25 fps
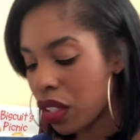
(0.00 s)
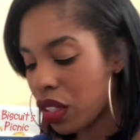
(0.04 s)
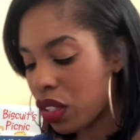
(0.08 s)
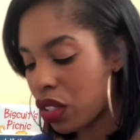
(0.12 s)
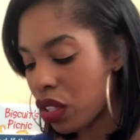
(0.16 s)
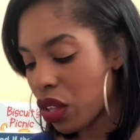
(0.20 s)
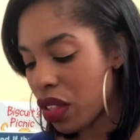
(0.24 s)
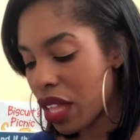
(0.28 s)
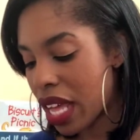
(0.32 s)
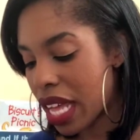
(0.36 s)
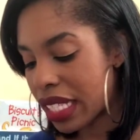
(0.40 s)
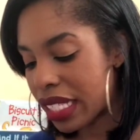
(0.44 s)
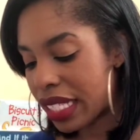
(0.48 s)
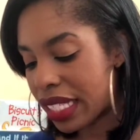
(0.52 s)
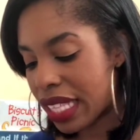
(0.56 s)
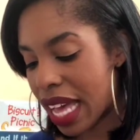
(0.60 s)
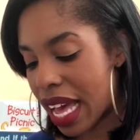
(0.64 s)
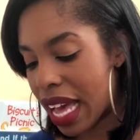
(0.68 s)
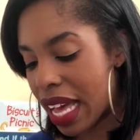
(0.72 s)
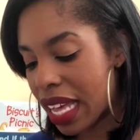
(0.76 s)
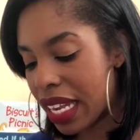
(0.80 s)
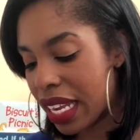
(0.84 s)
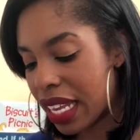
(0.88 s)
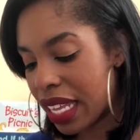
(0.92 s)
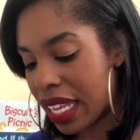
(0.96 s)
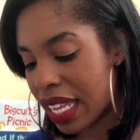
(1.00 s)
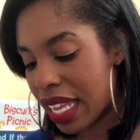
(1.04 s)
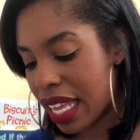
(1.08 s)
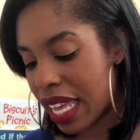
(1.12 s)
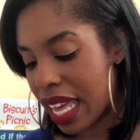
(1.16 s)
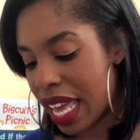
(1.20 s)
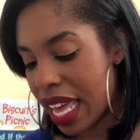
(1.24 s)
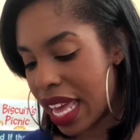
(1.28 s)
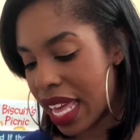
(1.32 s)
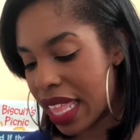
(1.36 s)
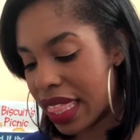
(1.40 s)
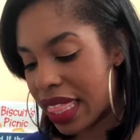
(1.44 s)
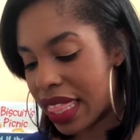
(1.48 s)
So that's that.
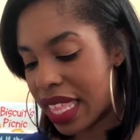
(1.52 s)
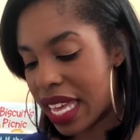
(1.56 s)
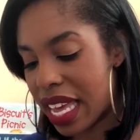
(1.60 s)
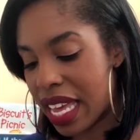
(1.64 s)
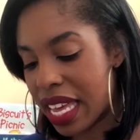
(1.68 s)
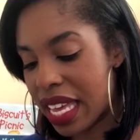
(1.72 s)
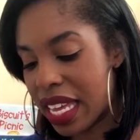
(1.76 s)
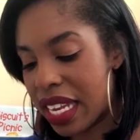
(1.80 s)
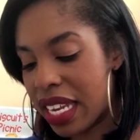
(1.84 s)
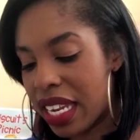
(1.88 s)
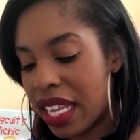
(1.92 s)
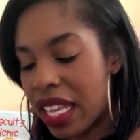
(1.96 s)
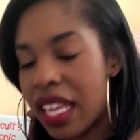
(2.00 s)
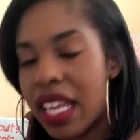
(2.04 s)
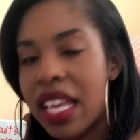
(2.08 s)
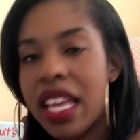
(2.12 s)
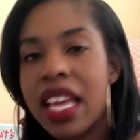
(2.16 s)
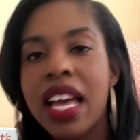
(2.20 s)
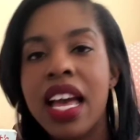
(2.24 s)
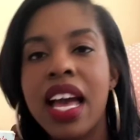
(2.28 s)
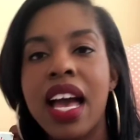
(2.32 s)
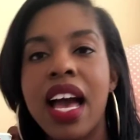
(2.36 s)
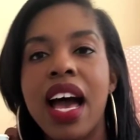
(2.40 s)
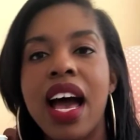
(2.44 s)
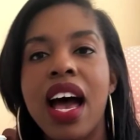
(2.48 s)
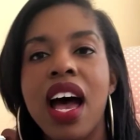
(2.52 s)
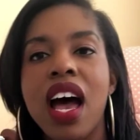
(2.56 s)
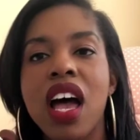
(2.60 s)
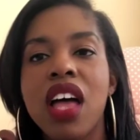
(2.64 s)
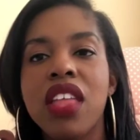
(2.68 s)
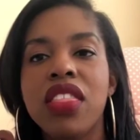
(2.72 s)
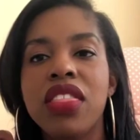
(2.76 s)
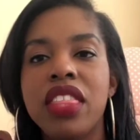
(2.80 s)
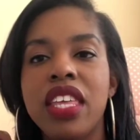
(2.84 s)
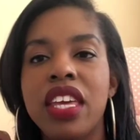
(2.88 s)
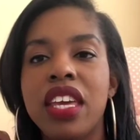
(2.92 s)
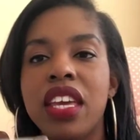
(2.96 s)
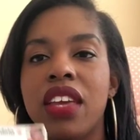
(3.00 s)
And then
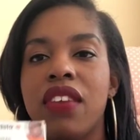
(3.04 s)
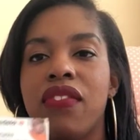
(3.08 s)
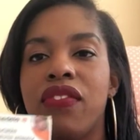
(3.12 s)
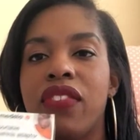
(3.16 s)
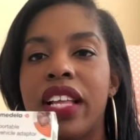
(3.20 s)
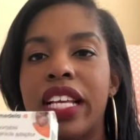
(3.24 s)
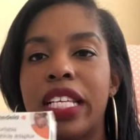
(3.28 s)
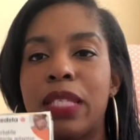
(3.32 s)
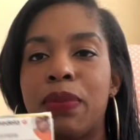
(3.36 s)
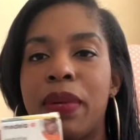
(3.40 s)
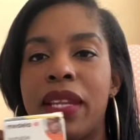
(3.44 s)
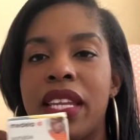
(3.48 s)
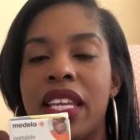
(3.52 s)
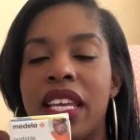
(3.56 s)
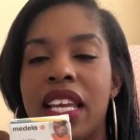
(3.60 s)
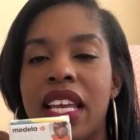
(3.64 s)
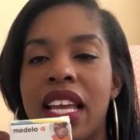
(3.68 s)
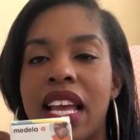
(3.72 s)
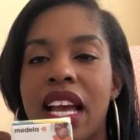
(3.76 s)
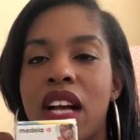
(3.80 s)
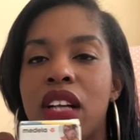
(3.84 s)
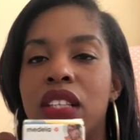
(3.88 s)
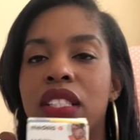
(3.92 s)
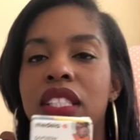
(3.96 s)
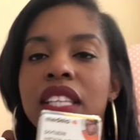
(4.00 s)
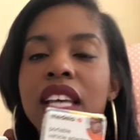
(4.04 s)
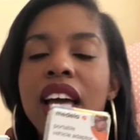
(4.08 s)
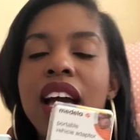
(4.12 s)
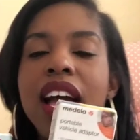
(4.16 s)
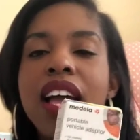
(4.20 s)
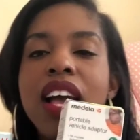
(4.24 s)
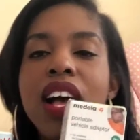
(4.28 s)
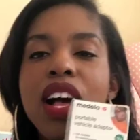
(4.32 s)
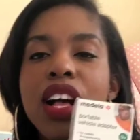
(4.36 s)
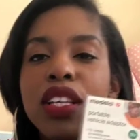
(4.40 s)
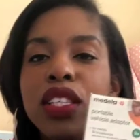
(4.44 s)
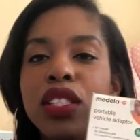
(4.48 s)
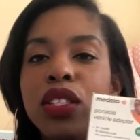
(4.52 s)
on the flex spending account, I
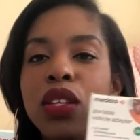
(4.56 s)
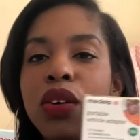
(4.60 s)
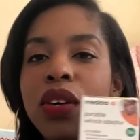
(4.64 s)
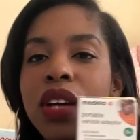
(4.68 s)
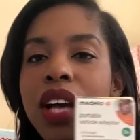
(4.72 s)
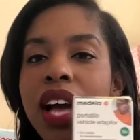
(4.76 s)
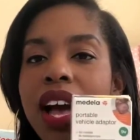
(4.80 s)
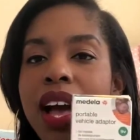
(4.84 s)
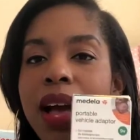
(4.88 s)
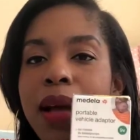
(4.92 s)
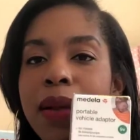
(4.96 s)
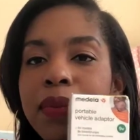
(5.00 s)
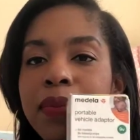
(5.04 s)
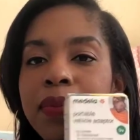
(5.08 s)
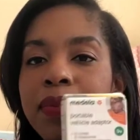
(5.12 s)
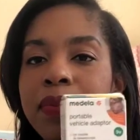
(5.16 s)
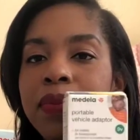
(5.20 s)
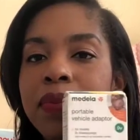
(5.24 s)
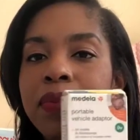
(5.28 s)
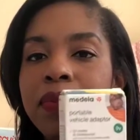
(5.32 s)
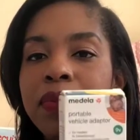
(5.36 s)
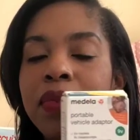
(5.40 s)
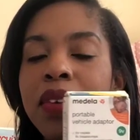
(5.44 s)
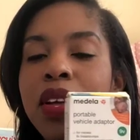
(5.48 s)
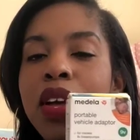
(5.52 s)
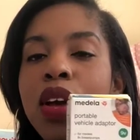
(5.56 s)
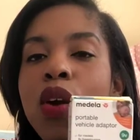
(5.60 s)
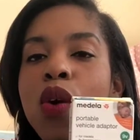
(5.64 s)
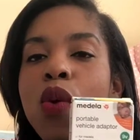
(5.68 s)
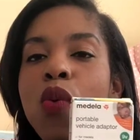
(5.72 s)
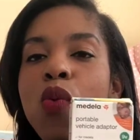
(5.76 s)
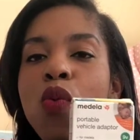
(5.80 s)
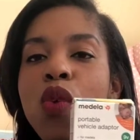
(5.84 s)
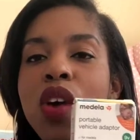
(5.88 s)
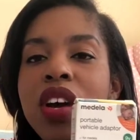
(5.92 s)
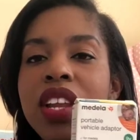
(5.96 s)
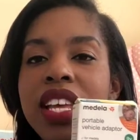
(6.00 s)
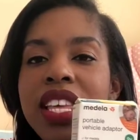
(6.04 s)
also got
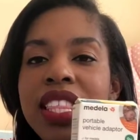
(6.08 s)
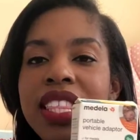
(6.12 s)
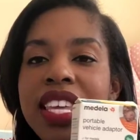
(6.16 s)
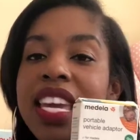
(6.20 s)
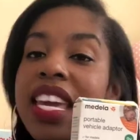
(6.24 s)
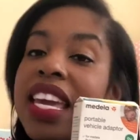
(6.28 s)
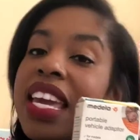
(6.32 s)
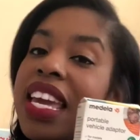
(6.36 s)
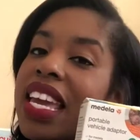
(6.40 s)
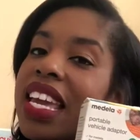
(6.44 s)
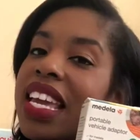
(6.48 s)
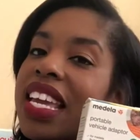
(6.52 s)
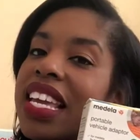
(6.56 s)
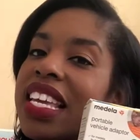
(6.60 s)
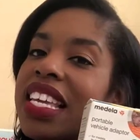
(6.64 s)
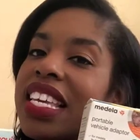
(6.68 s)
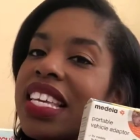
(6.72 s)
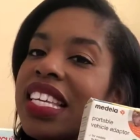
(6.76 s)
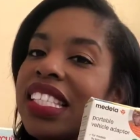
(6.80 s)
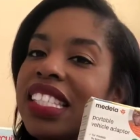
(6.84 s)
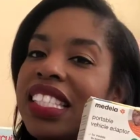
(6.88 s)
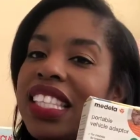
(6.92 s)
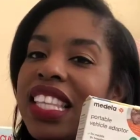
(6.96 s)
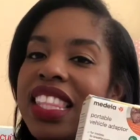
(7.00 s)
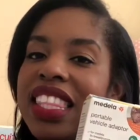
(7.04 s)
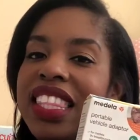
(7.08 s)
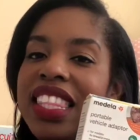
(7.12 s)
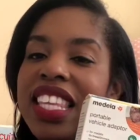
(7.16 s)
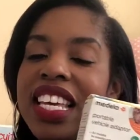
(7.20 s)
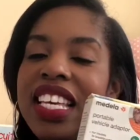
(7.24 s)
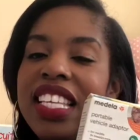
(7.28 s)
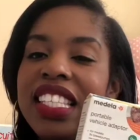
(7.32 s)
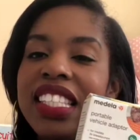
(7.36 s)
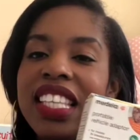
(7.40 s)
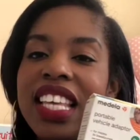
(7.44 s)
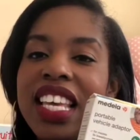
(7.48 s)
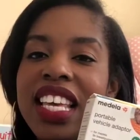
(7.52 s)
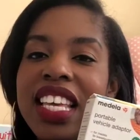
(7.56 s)
one of these.
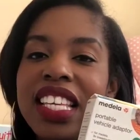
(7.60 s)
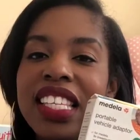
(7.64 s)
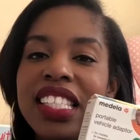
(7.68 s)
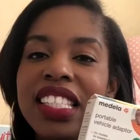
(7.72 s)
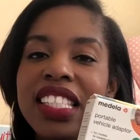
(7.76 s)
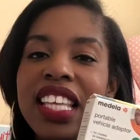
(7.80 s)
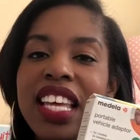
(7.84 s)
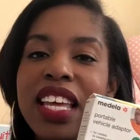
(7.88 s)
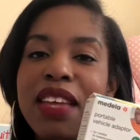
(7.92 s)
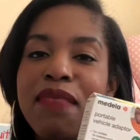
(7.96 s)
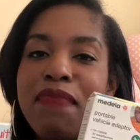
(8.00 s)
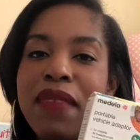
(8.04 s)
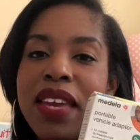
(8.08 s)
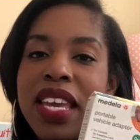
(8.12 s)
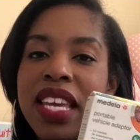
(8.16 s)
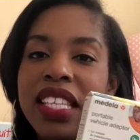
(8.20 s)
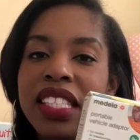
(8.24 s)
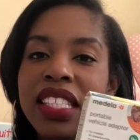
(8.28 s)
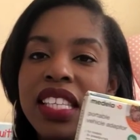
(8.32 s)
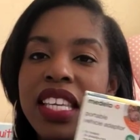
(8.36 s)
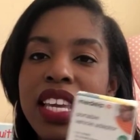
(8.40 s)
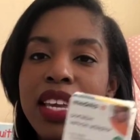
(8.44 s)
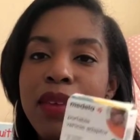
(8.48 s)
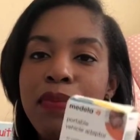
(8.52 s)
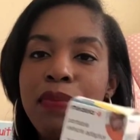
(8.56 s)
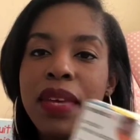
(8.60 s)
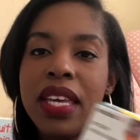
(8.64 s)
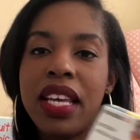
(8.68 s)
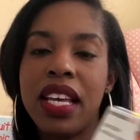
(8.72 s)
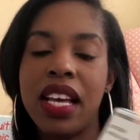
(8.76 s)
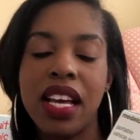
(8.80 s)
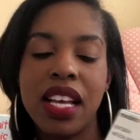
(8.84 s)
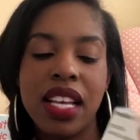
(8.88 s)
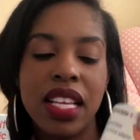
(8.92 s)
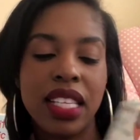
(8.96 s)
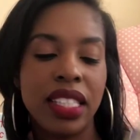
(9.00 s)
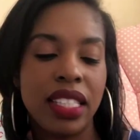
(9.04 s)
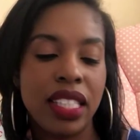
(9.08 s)
This is amazing
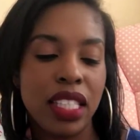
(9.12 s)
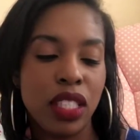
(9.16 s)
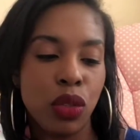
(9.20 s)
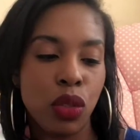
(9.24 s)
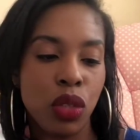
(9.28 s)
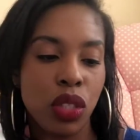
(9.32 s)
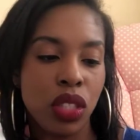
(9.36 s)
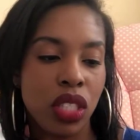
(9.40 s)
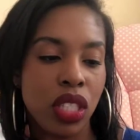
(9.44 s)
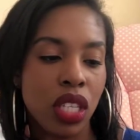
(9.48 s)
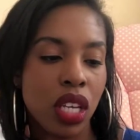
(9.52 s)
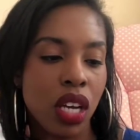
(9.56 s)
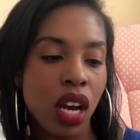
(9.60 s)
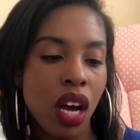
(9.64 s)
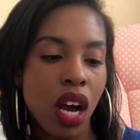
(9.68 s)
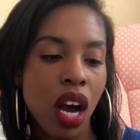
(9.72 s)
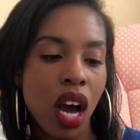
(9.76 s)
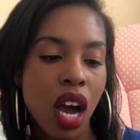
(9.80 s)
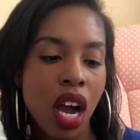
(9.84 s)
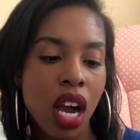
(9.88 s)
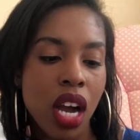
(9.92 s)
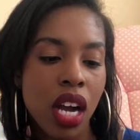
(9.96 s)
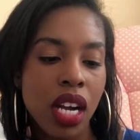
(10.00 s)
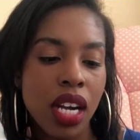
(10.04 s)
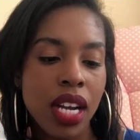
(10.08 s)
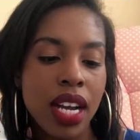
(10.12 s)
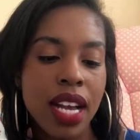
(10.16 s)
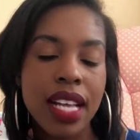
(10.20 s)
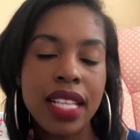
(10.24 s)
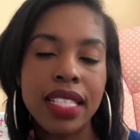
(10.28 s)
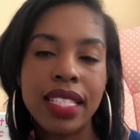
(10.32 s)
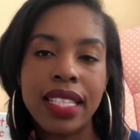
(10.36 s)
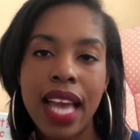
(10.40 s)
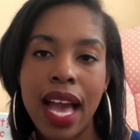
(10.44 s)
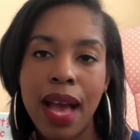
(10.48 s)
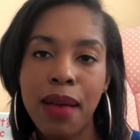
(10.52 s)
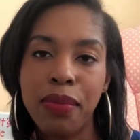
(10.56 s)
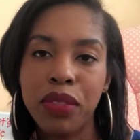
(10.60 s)
because this was the car
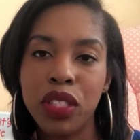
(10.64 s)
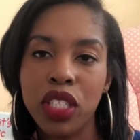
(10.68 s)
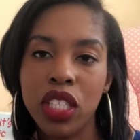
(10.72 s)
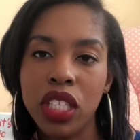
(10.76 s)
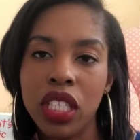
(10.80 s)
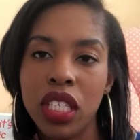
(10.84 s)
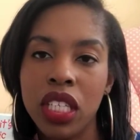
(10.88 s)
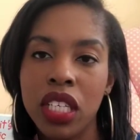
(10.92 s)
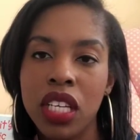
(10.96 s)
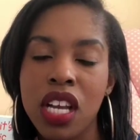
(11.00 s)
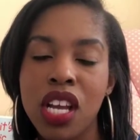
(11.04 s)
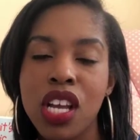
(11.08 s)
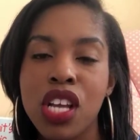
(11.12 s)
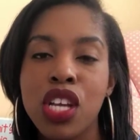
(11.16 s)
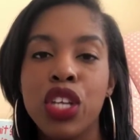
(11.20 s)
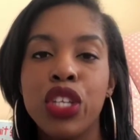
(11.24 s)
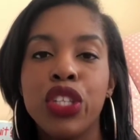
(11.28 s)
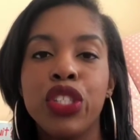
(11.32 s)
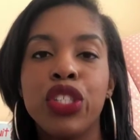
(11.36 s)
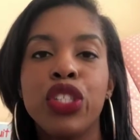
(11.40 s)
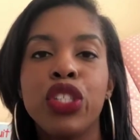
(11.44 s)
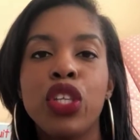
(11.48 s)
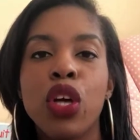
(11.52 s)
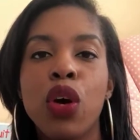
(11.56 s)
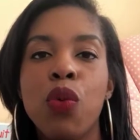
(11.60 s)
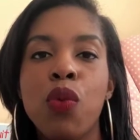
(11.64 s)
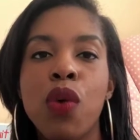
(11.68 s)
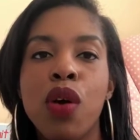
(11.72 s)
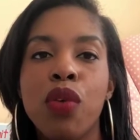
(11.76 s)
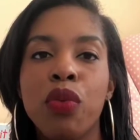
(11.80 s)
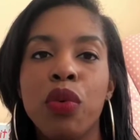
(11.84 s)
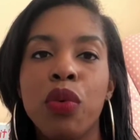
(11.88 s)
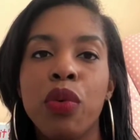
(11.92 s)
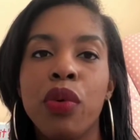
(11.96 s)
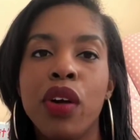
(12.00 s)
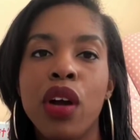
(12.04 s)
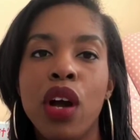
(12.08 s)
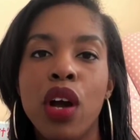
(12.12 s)
adapter. So when
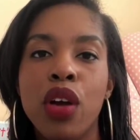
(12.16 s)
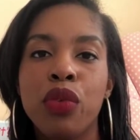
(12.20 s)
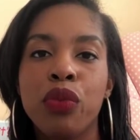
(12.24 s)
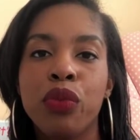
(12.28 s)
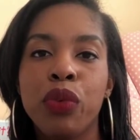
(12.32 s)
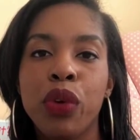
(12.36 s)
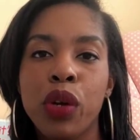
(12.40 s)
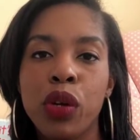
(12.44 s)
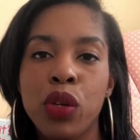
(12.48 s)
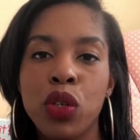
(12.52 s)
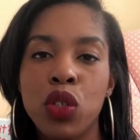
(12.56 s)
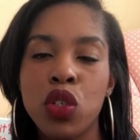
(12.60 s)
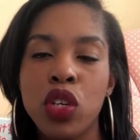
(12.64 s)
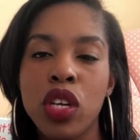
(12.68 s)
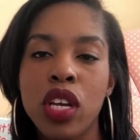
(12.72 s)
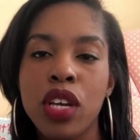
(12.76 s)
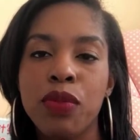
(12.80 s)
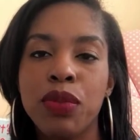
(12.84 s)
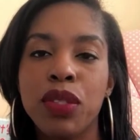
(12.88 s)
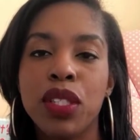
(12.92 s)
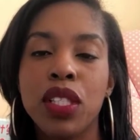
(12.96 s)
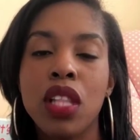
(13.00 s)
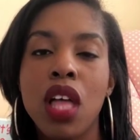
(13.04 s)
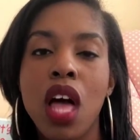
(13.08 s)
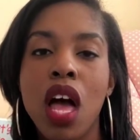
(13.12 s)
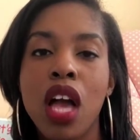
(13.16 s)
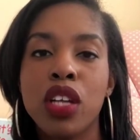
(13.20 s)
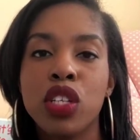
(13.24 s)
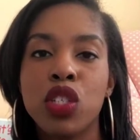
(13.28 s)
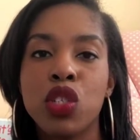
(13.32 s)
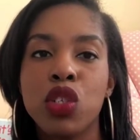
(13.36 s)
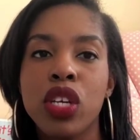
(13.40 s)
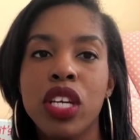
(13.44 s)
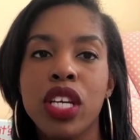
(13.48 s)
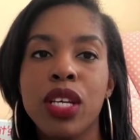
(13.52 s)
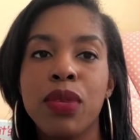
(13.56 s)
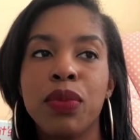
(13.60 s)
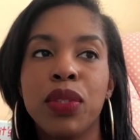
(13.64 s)
we were on road trips, long
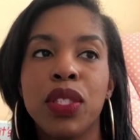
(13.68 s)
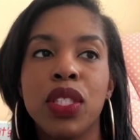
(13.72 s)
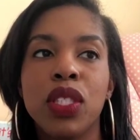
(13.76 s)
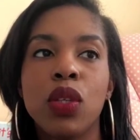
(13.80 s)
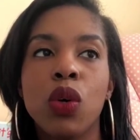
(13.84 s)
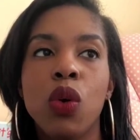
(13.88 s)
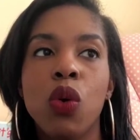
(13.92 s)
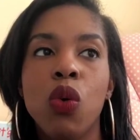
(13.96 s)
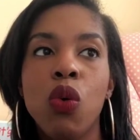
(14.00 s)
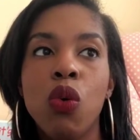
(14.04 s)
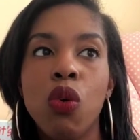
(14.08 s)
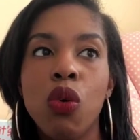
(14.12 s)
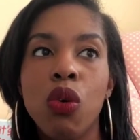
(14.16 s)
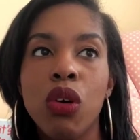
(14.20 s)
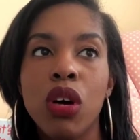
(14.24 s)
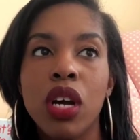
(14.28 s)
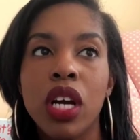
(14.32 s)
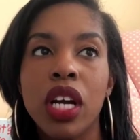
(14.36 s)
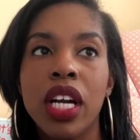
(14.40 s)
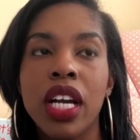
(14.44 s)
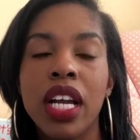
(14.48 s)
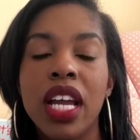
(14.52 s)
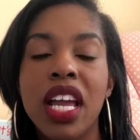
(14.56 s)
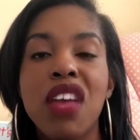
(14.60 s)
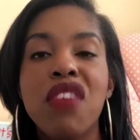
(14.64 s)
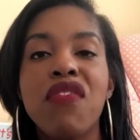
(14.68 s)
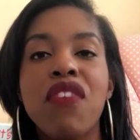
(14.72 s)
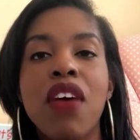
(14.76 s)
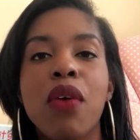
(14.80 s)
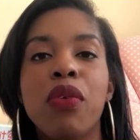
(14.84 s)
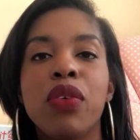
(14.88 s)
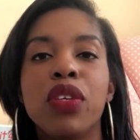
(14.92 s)
trips, or if I